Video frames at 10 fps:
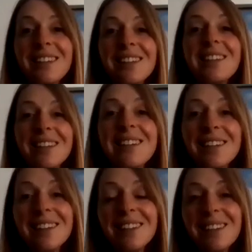
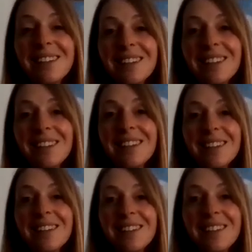
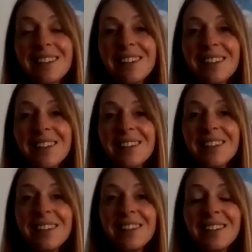
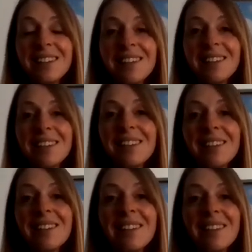
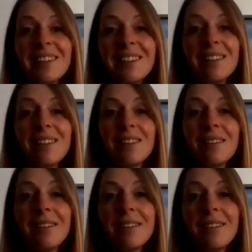
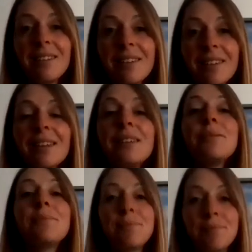
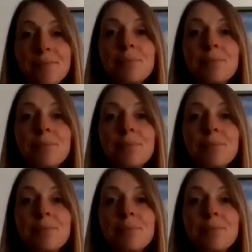The person shown says nothing.